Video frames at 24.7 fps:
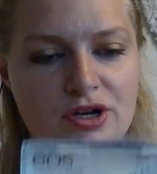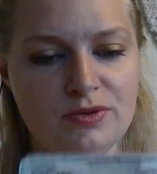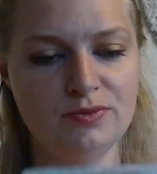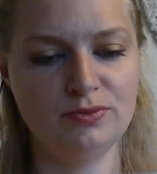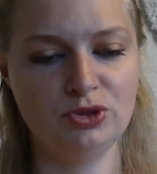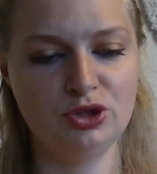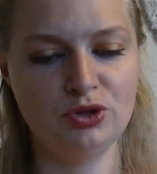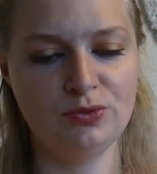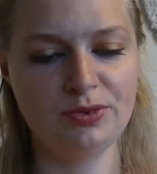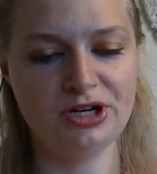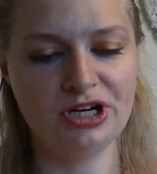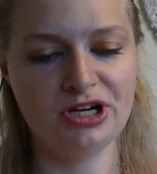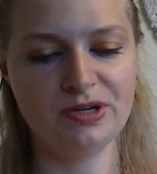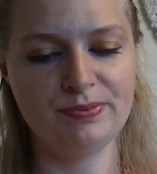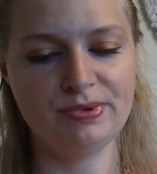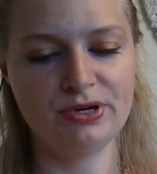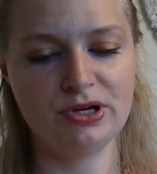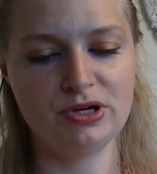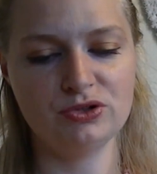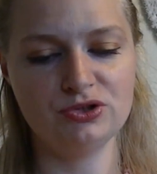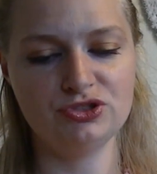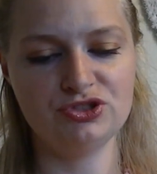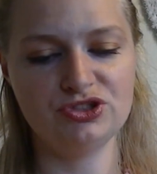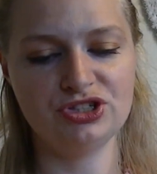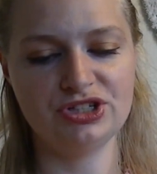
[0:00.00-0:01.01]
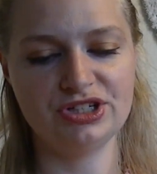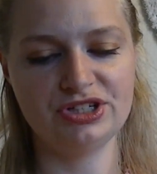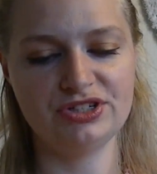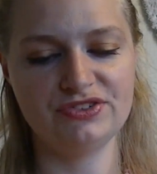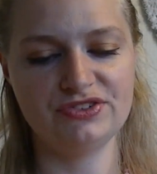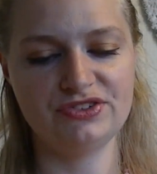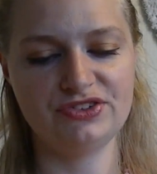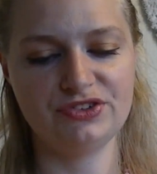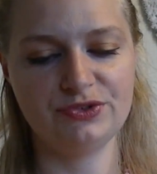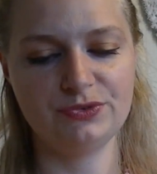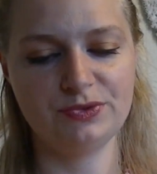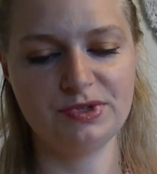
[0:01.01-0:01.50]
Blueberry
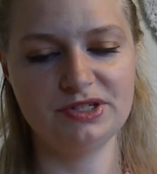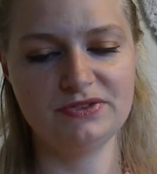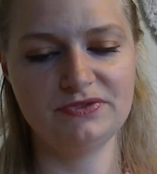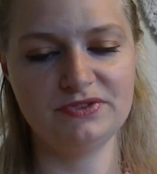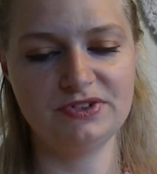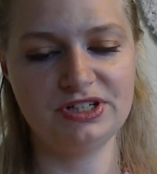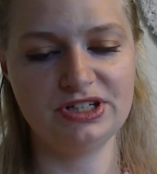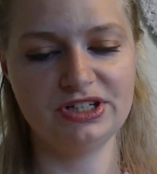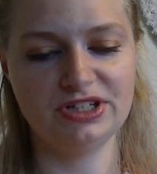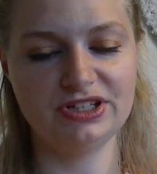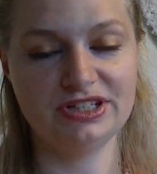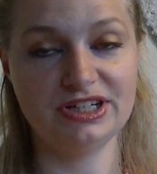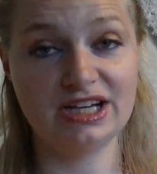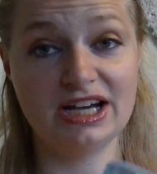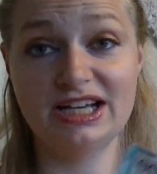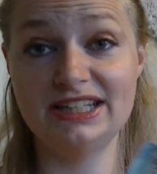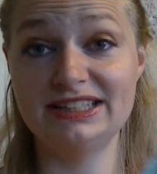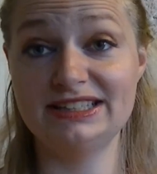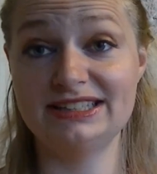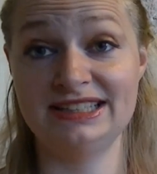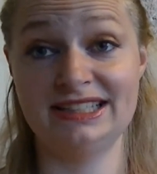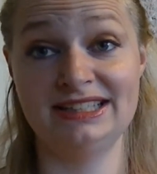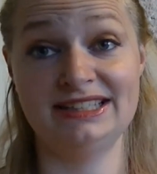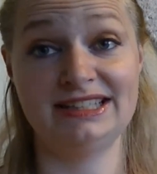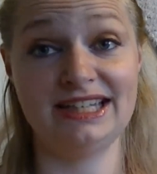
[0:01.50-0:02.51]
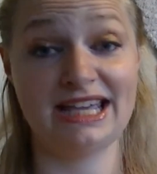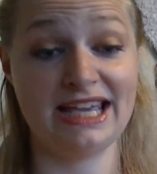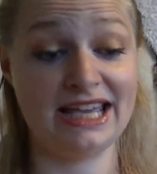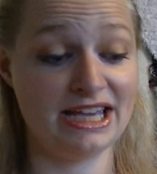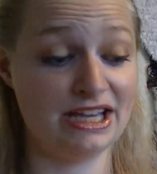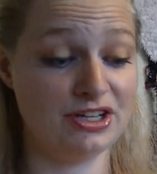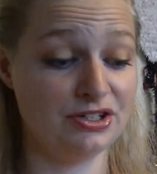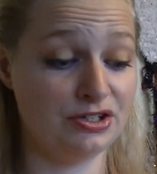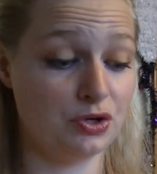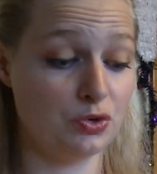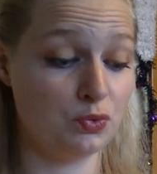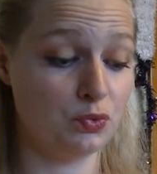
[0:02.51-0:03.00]
Potion, Sweet Vanilla Nonsense,
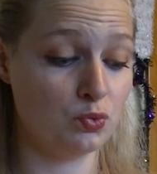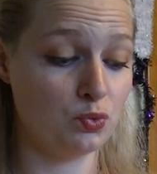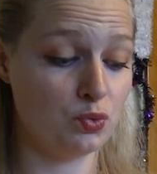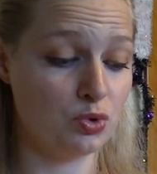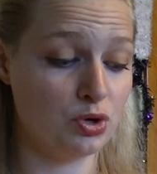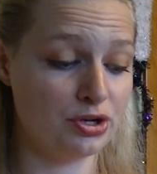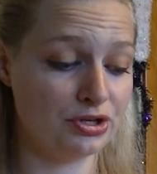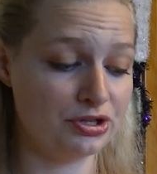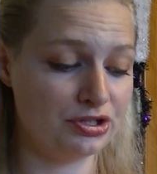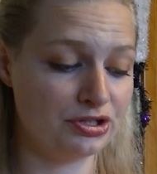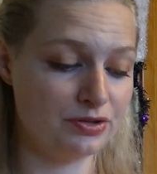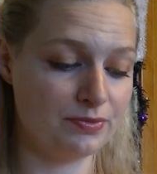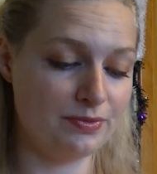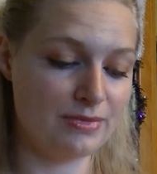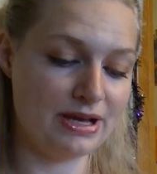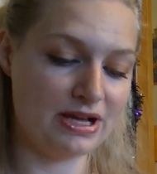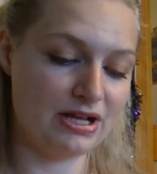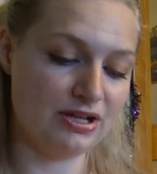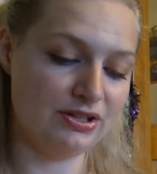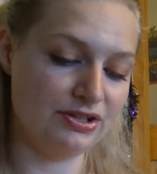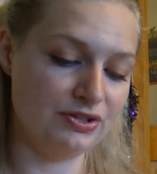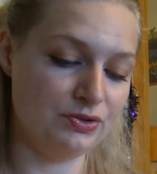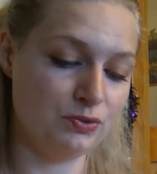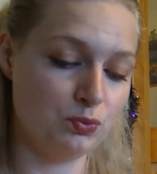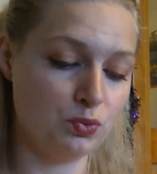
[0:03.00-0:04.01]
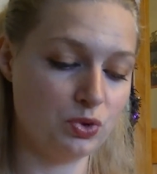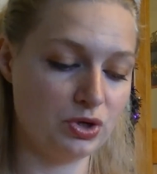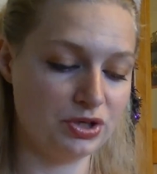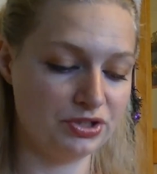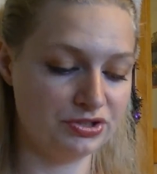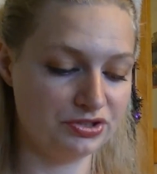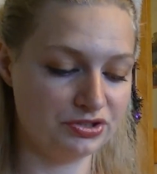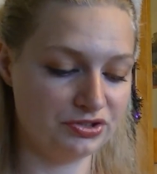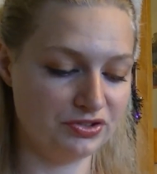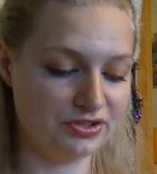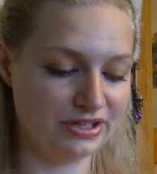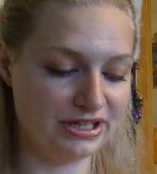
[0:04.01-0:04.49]
and Watermelon
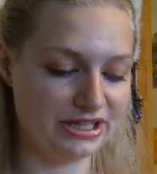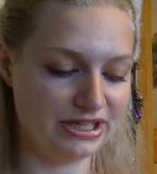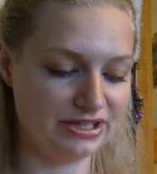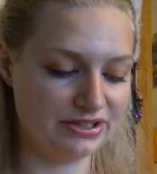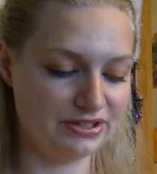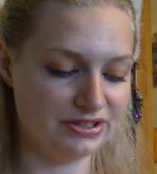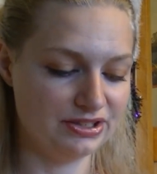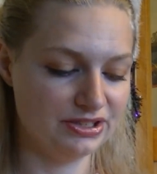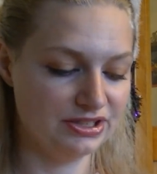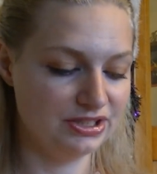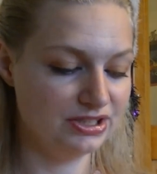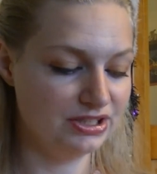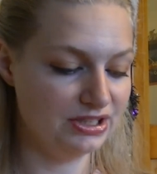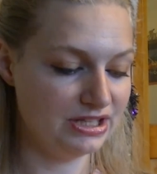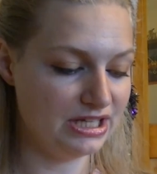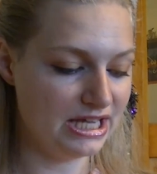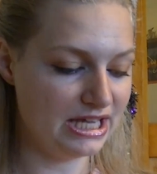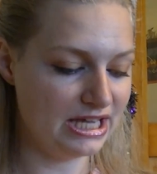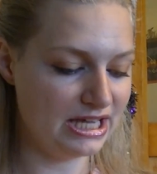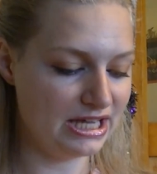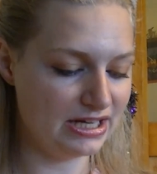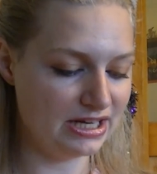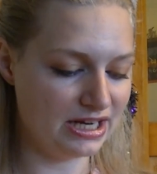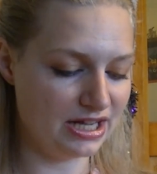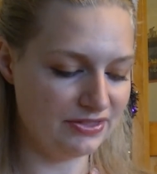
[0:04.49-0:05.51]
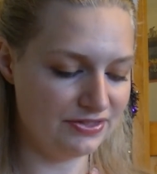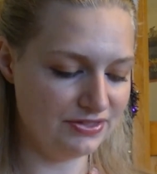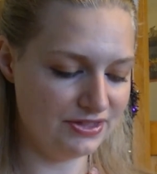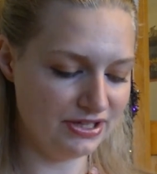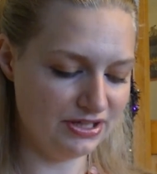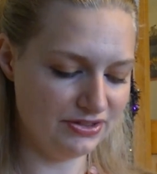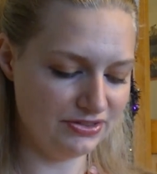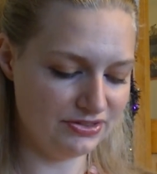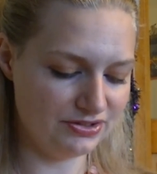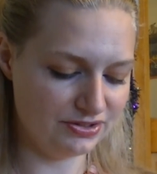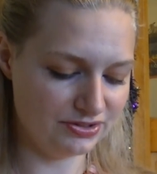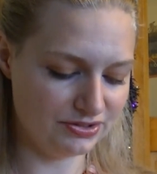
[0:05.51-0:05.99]
Wonderland. And I
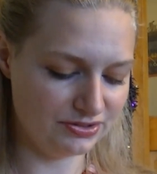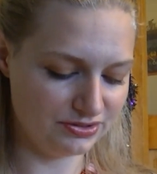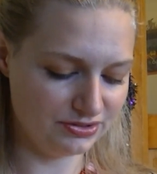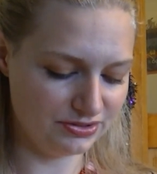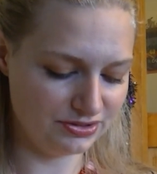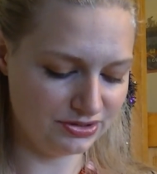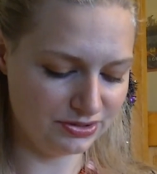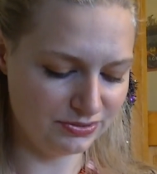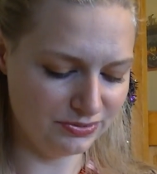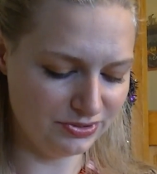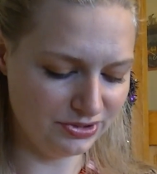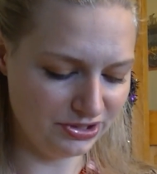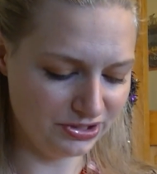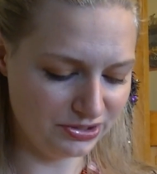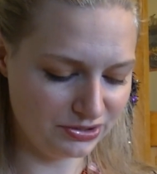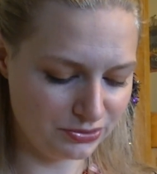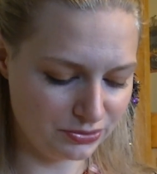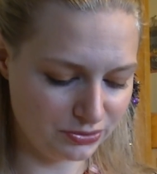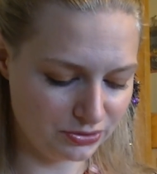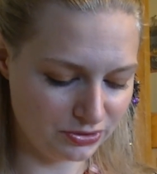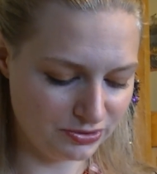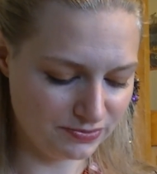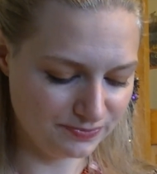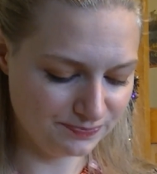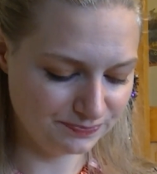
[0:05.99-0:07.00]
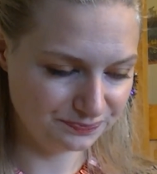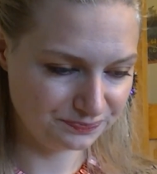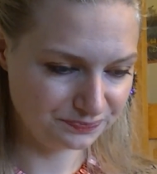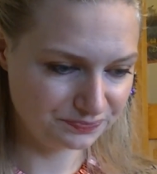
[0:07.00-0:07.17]
think they're they're really cool.